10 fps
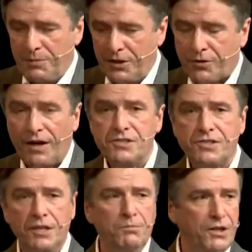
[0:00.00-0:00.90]
to be
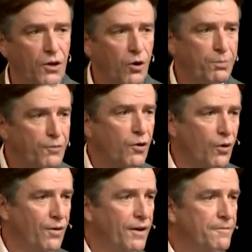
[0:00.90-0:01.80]
Christ in me, the hope of
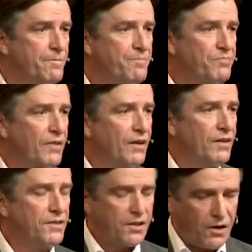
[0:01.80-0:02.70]
glory
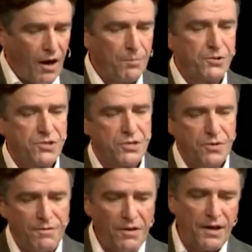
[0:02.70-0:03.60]
that accomplishes.
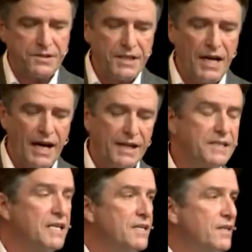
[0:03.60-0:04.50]
So I've not denied
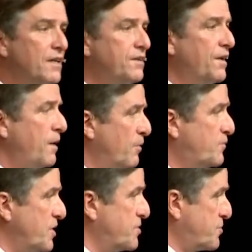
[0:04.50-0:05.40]
the name
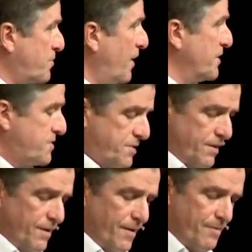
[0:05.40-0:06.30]
of Jesus Christ.
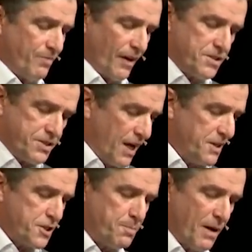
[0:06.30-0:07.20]
I
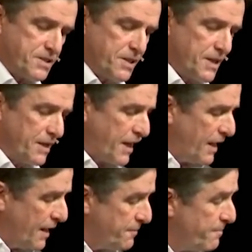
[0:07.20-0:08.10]
stand as best as I
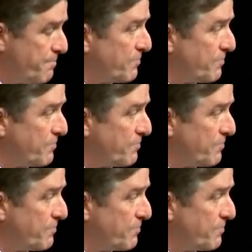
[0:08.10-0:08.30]
can.